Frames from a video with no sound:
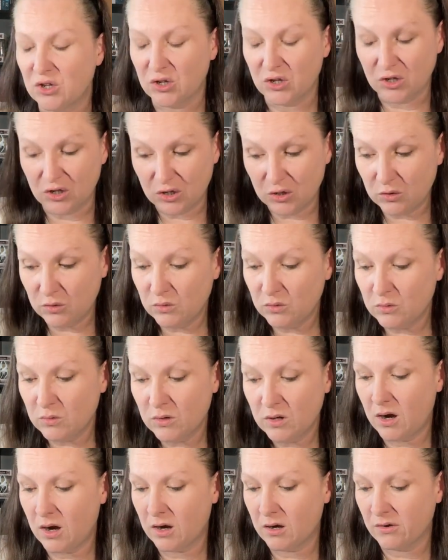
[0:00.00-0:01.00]
you
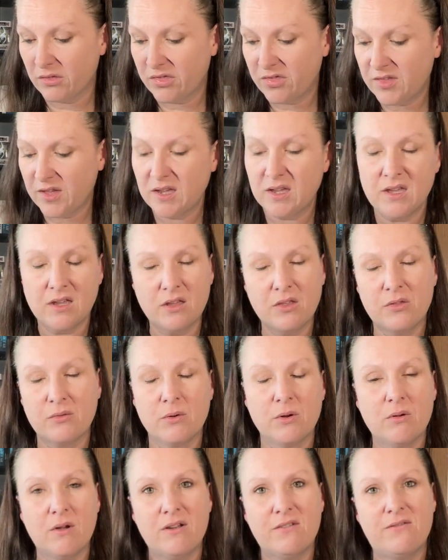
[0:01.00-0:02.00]
are thinking
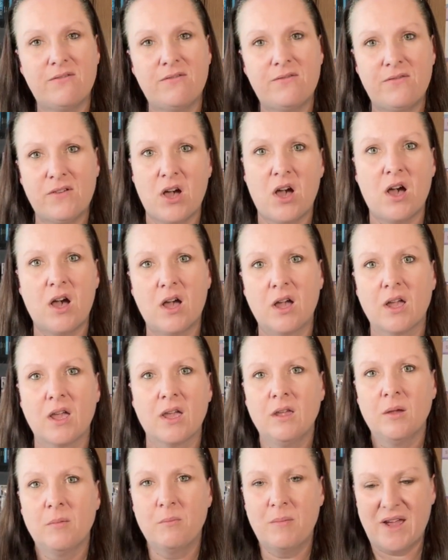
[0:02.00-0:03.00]
through a fog
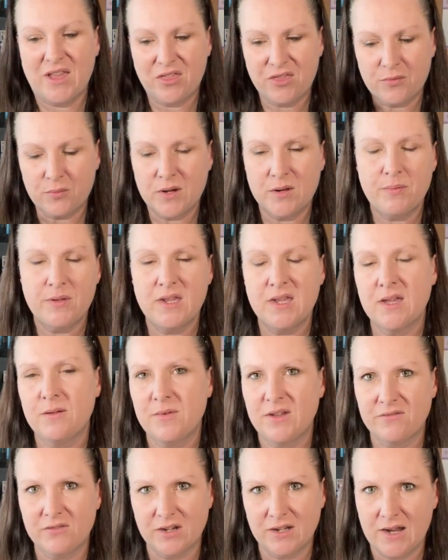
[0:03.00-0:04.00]
by 3 p.m.
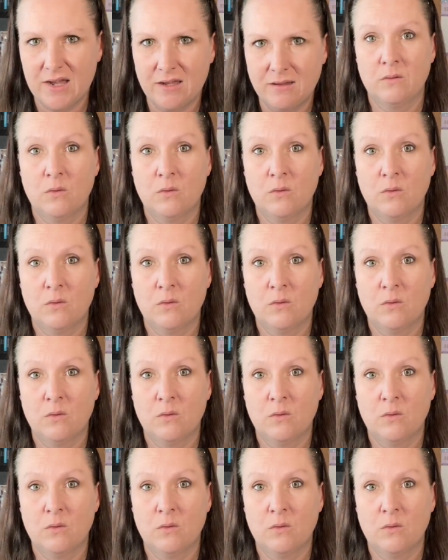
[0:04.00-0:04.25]
every day.